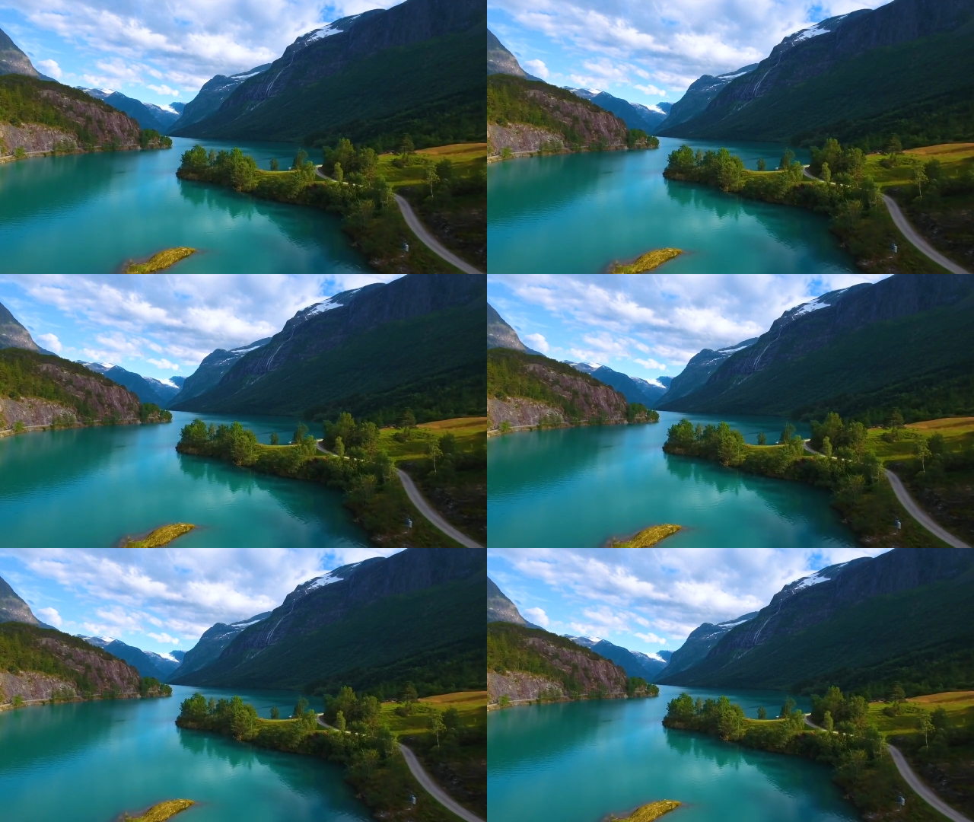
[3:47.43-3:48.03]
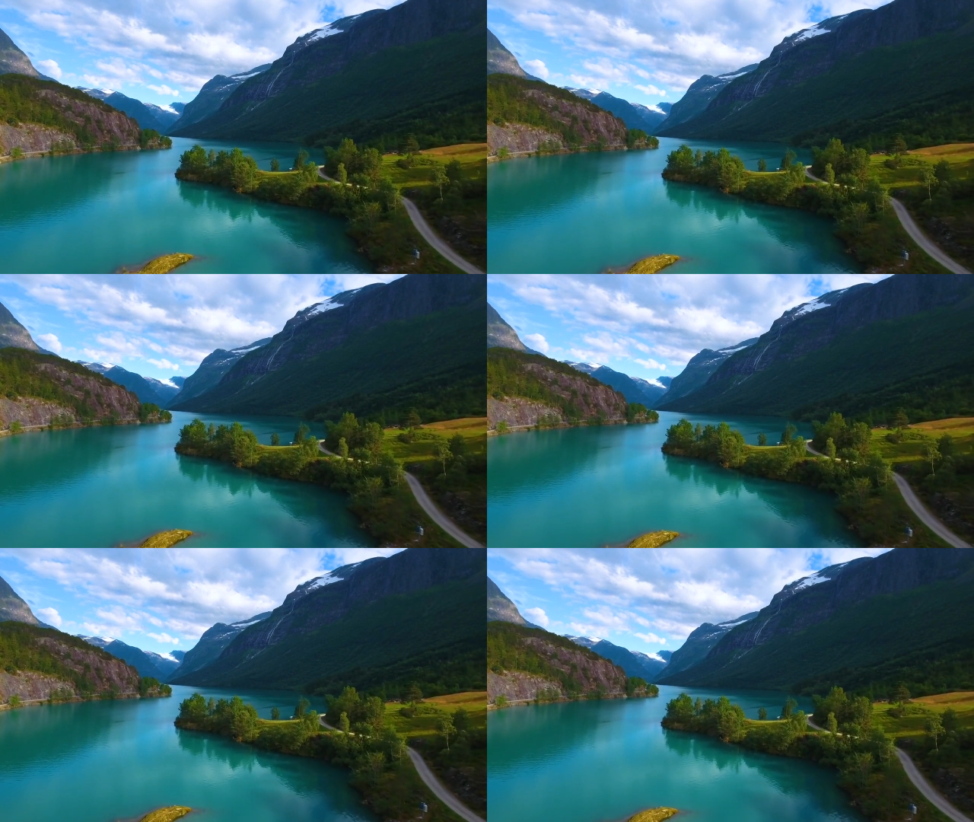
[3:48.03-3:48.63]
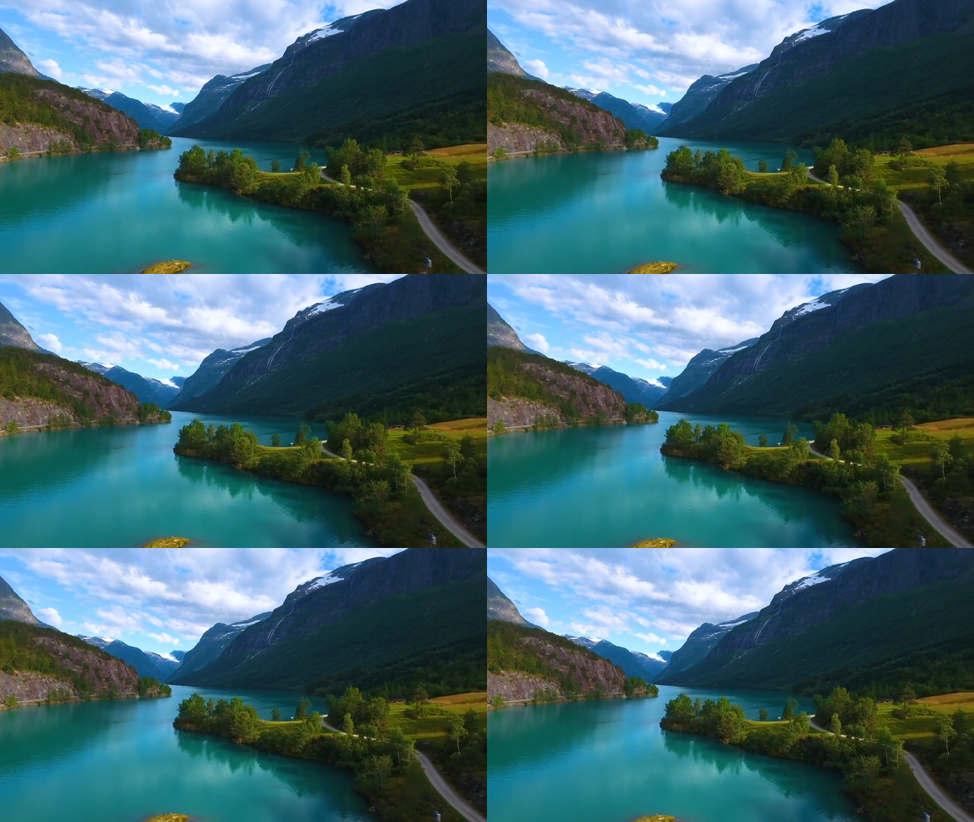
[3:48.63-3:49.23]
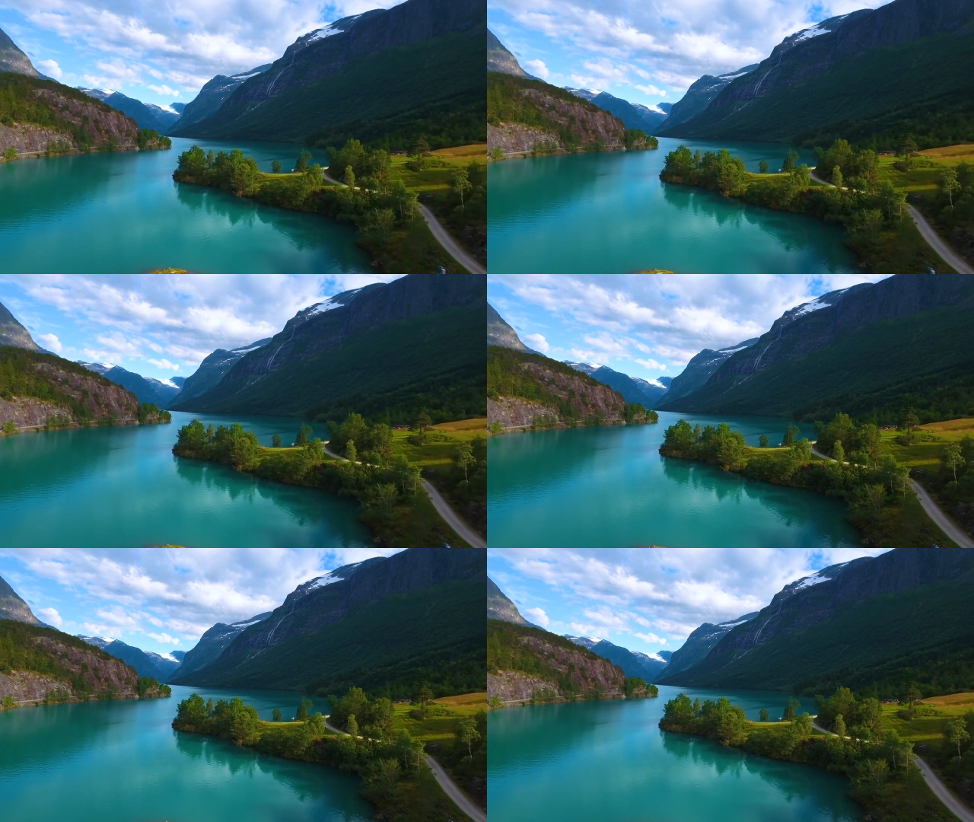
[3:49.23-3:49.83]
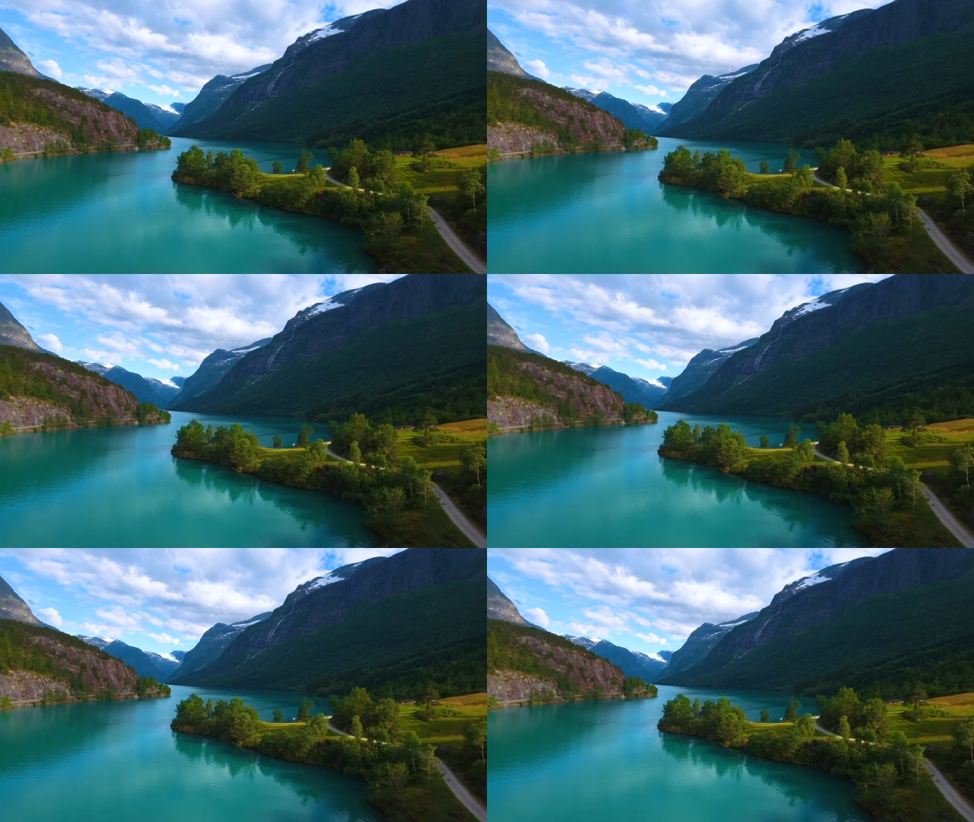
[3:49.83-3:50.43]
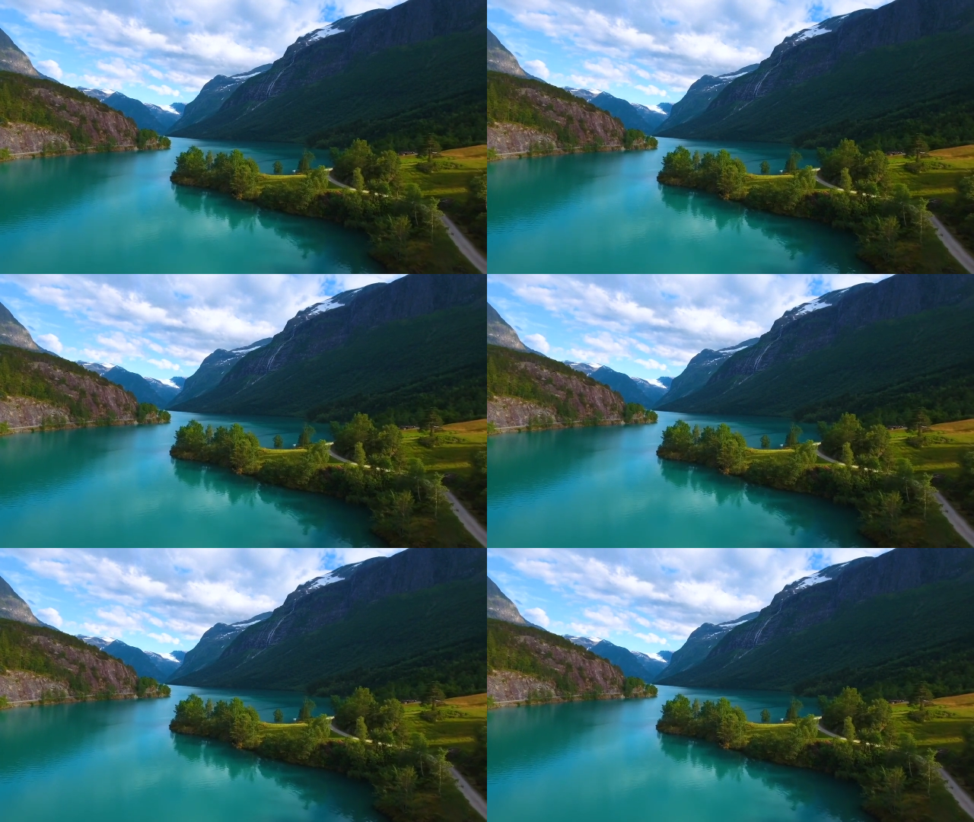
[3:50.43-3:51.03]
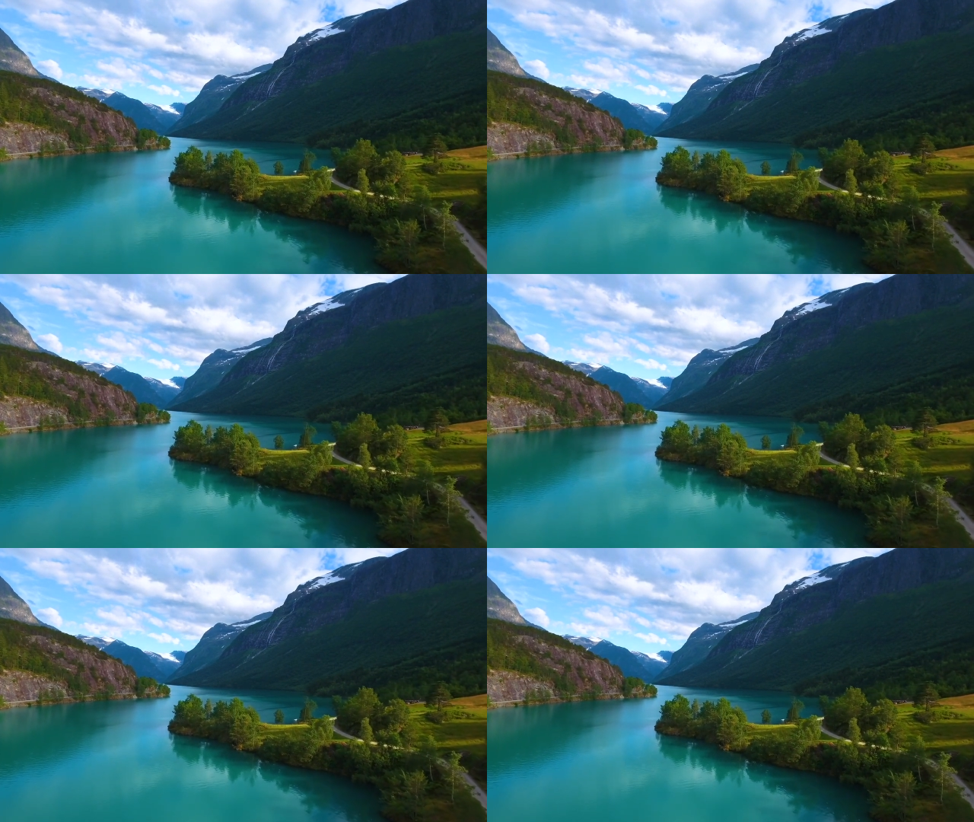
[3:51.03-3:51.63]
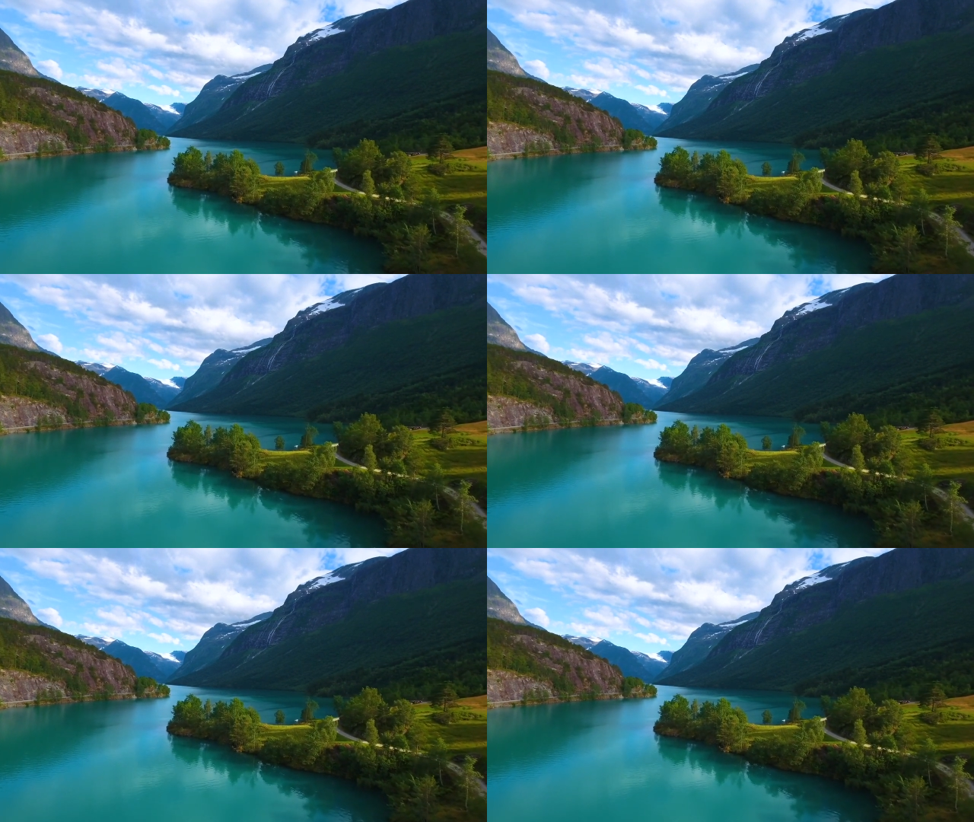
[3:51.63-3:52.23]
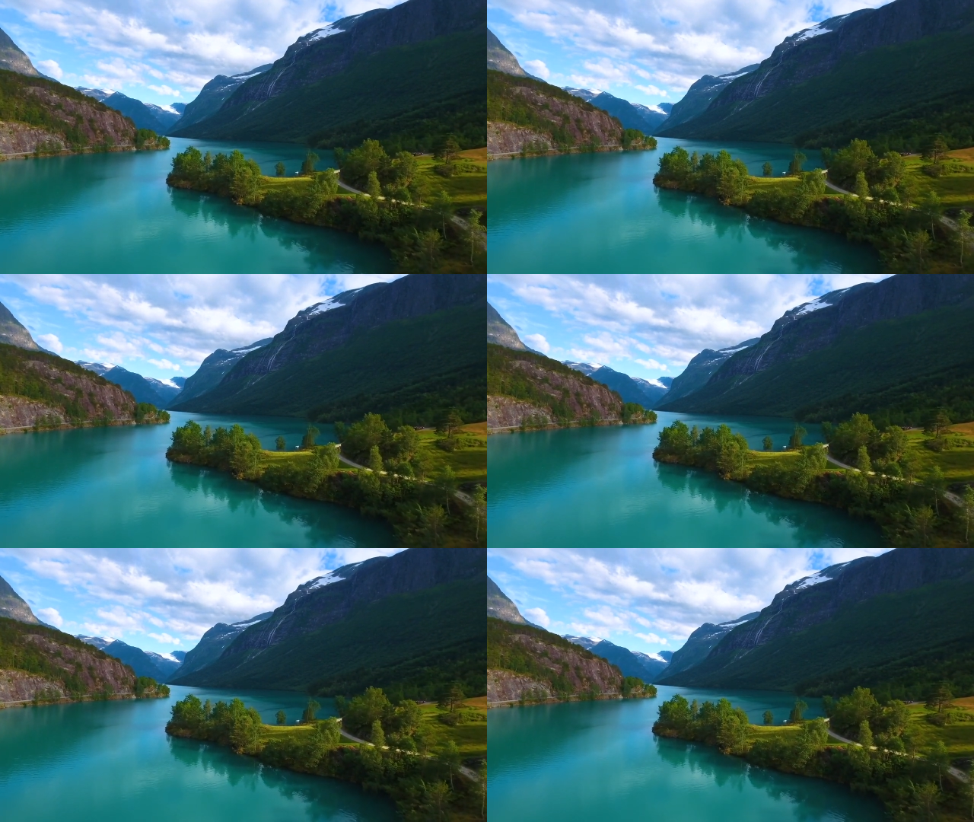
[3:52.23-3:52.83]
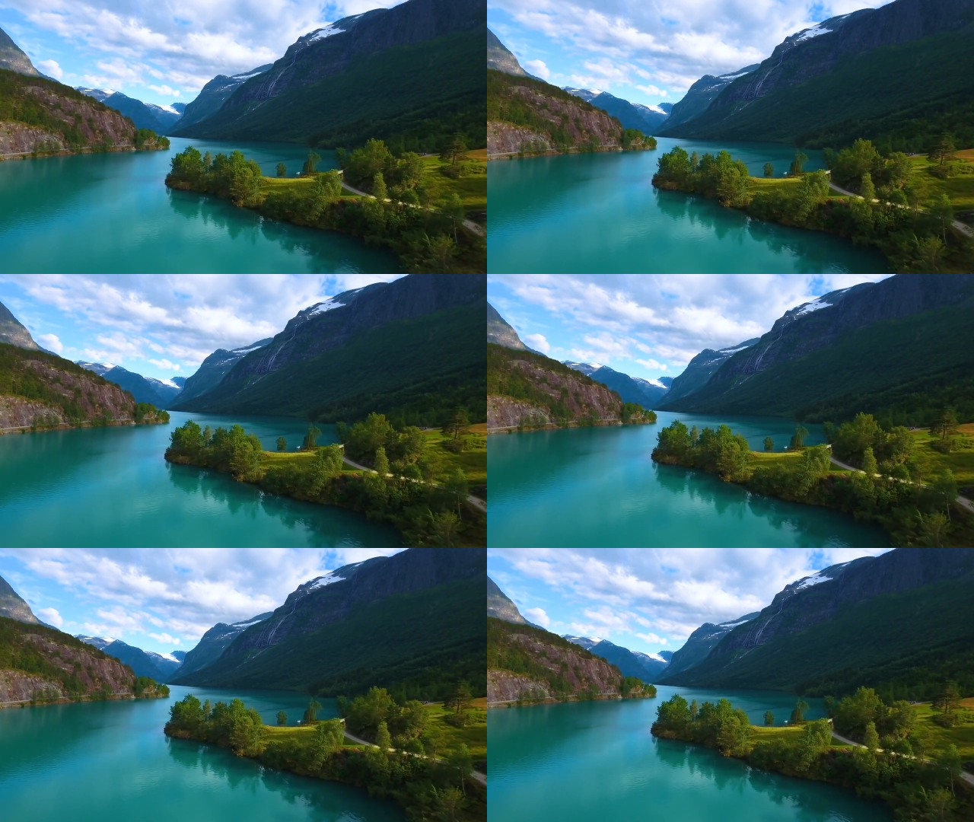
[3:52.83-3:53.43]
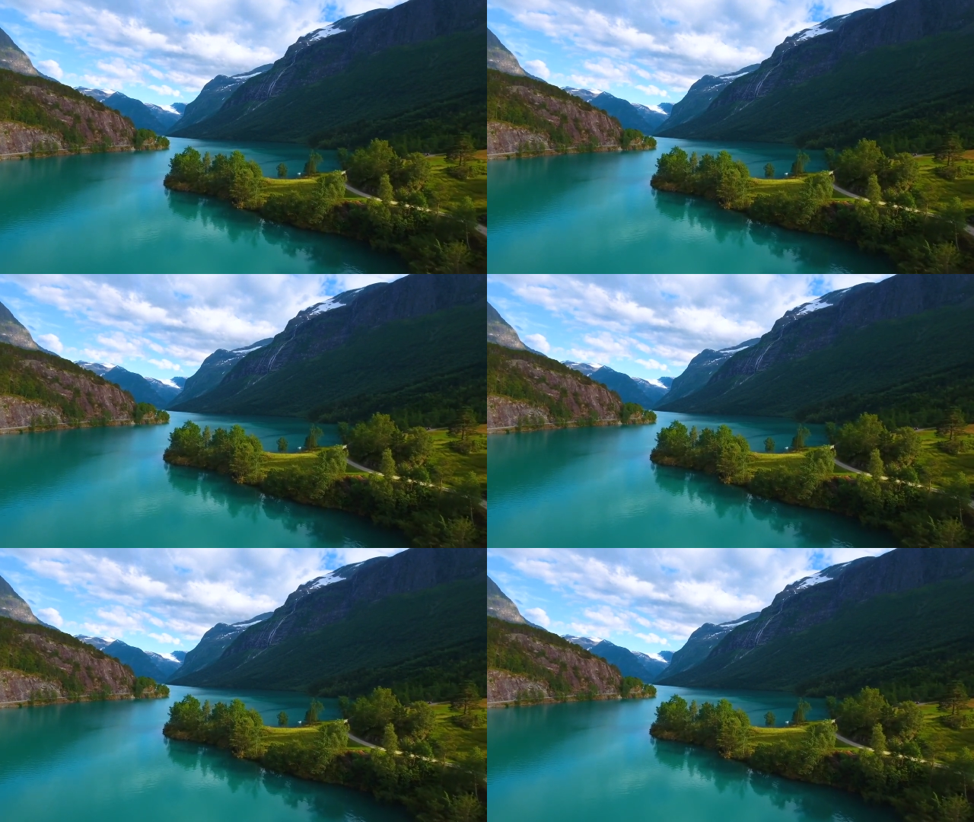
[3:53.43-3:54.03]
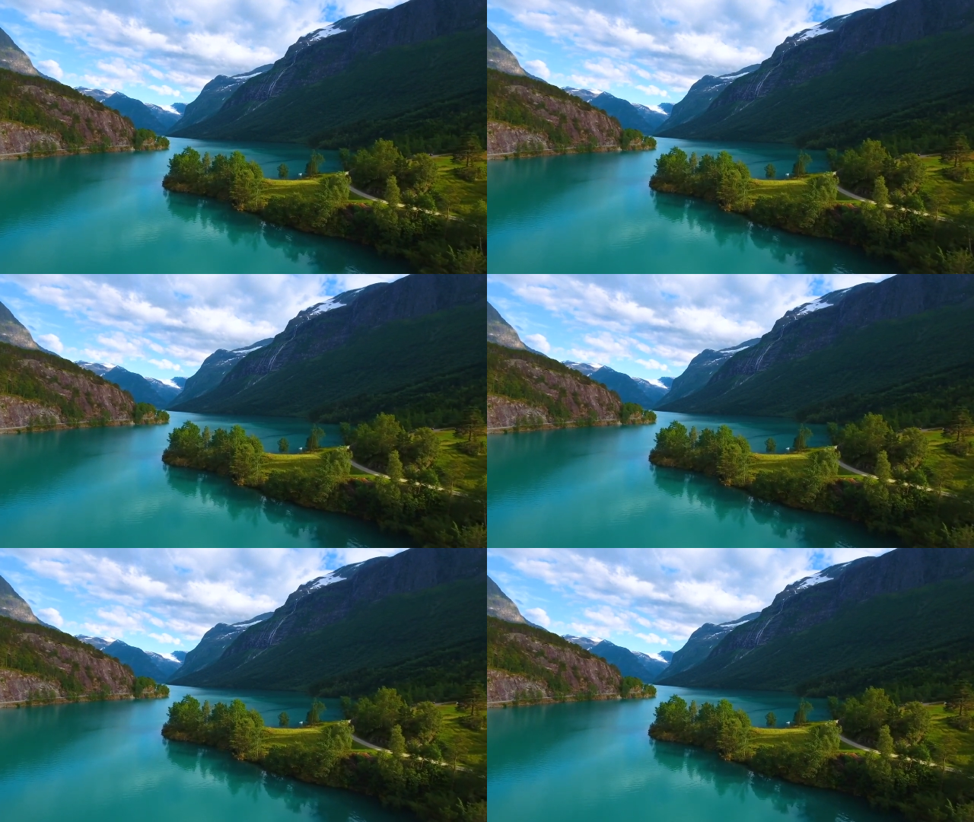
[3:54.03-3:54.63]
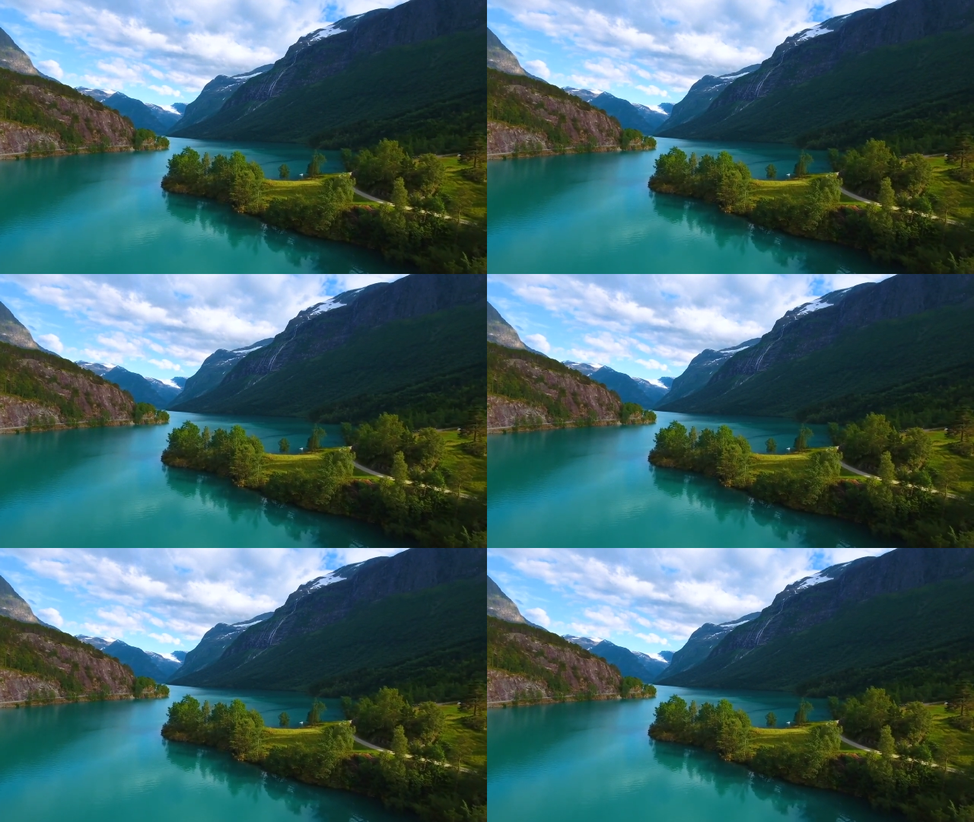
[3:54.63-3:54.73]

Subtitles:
Nobody's mouth can be seen.